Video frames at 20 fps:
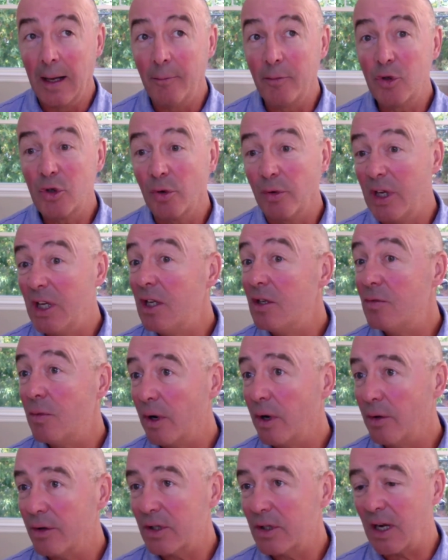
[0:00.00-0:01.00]
So he's one
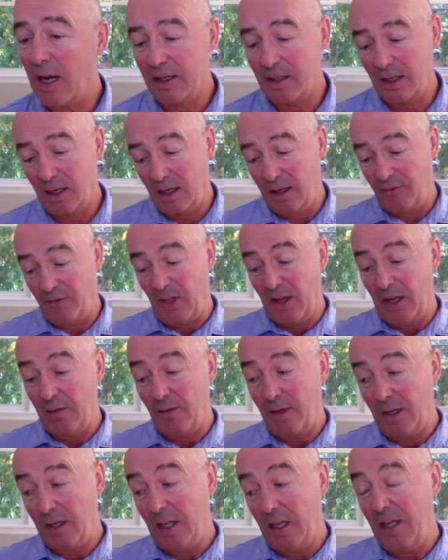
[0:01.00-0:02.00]
of those guys. If they
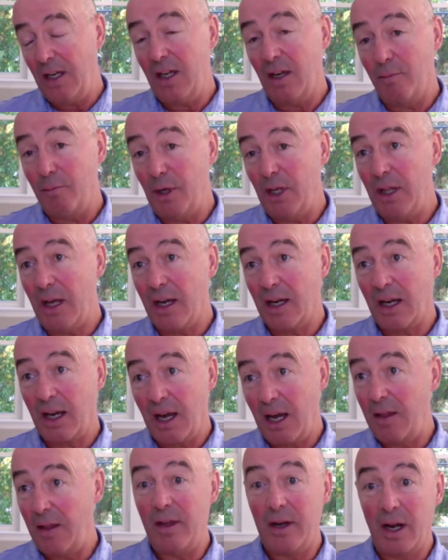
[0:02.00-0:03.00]
think he can be that
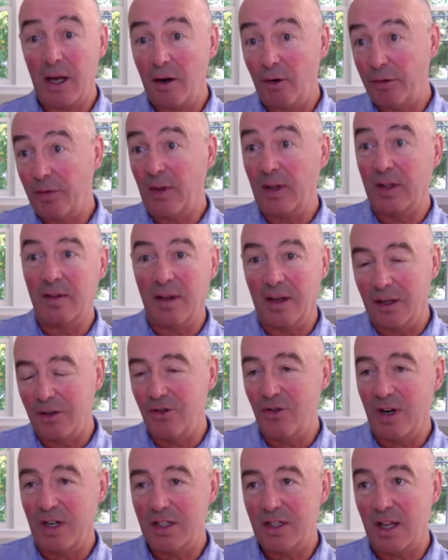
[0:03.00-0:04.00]
guy, then I don't think they
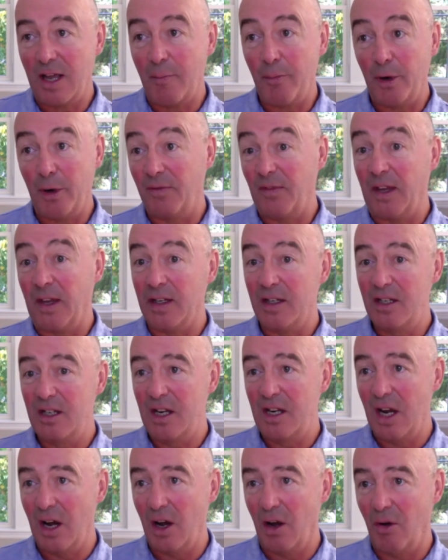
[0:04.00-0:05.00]
address that. But if they
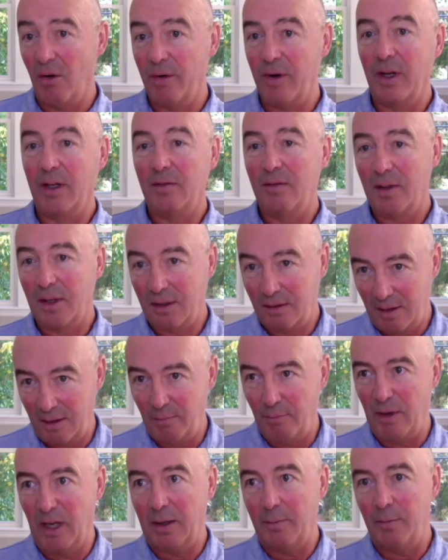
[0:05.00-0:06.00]
don't, I think that
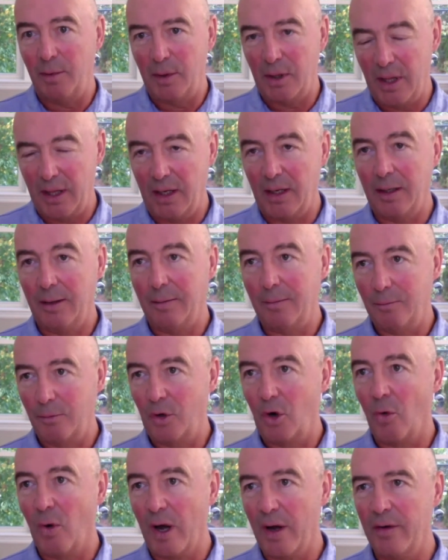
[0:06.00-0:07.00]
maybe they
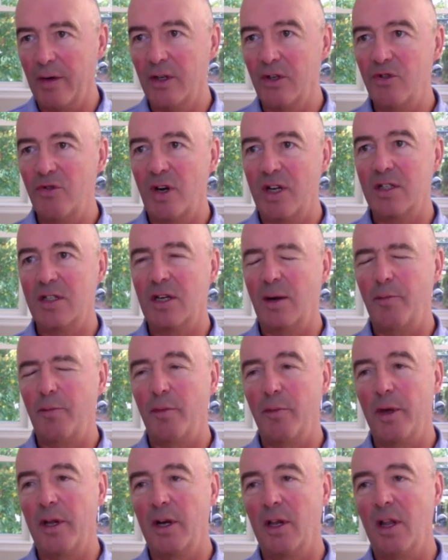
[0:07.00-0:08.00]
go out and address
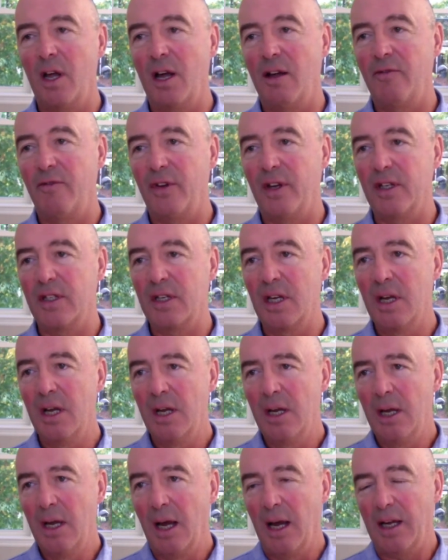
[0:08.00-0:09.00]
supplemental offense.
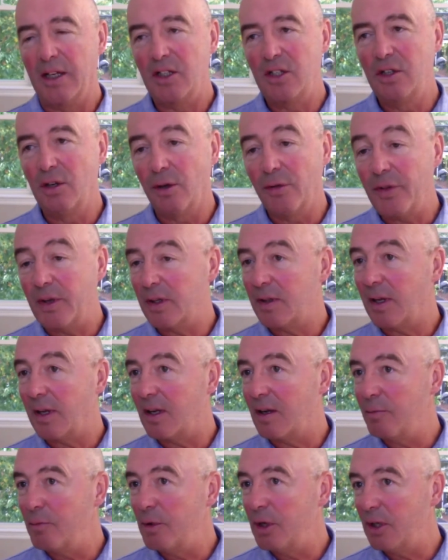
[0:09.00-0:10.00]
I still think they
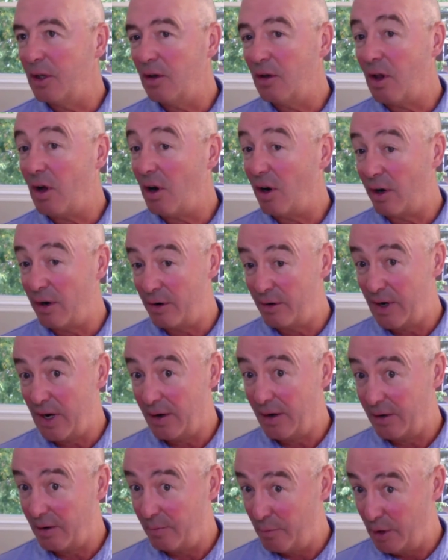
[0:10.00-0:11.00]
can be a little harder
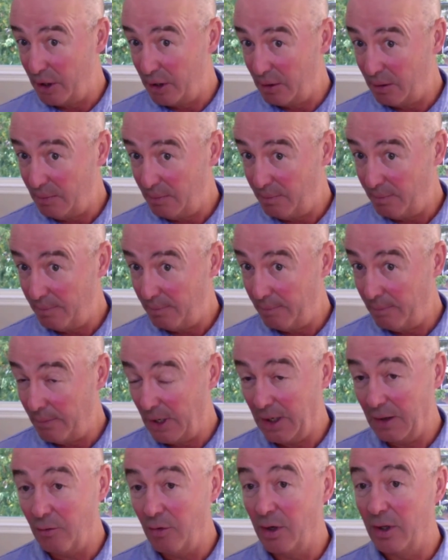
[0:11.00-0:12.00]
down the middle.
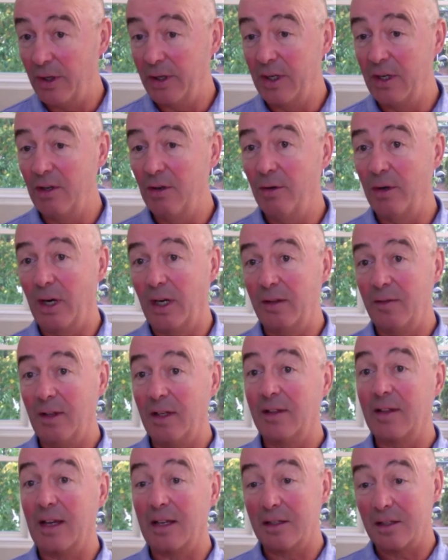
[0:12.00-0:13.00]
I really do, and I
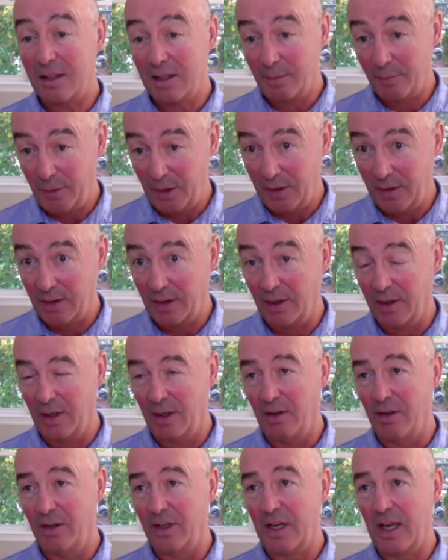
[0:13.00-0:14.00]
think that's something they're going to
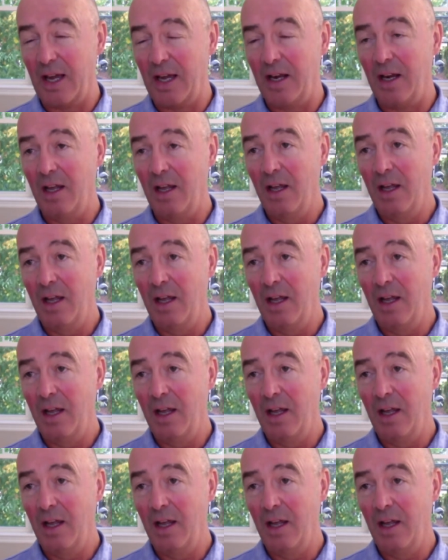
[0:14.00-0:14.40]
look at.